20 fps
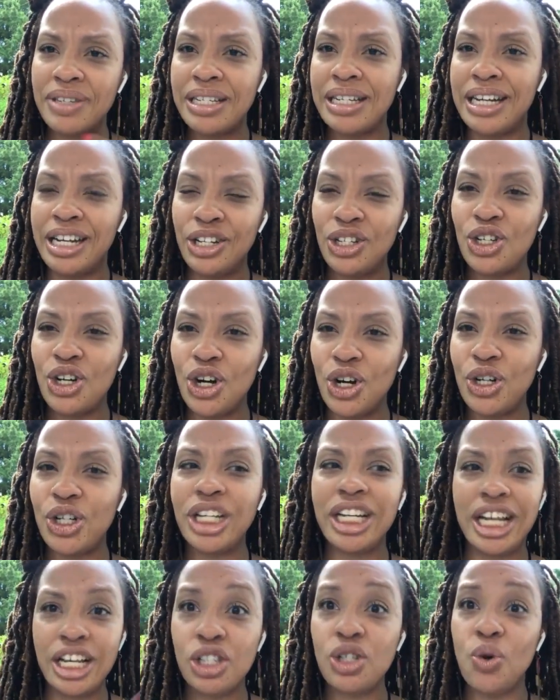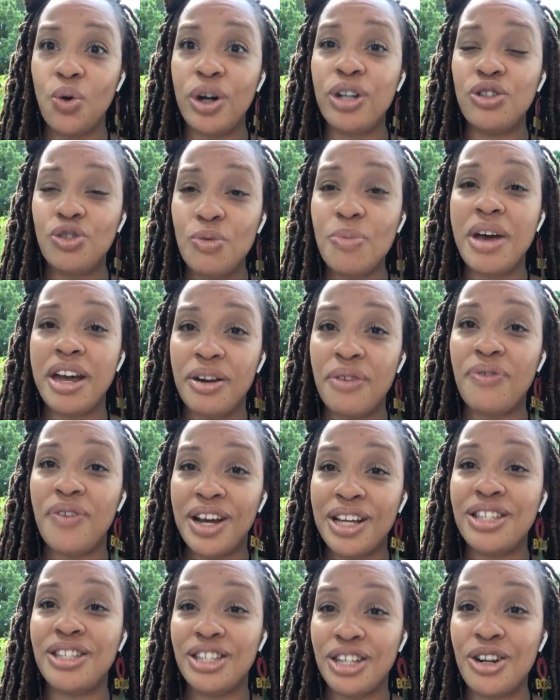and internally is going to
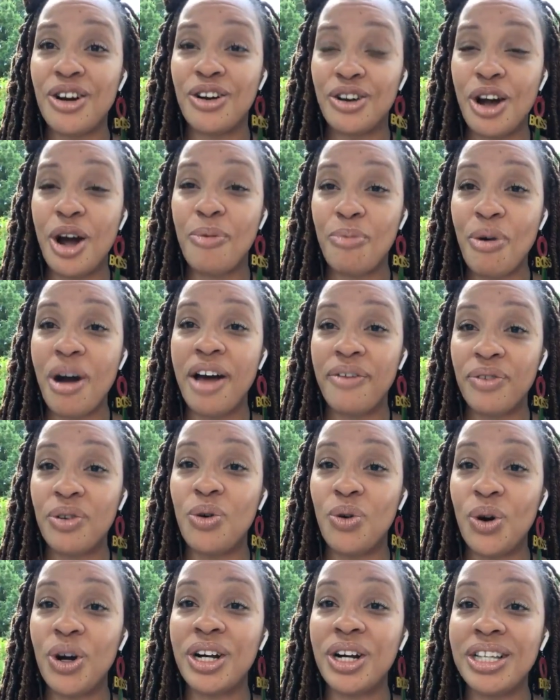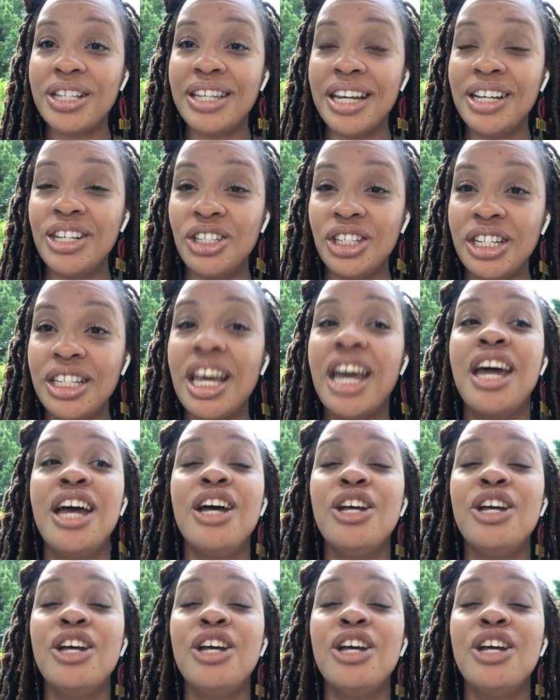manifest in our nonprofit organizations.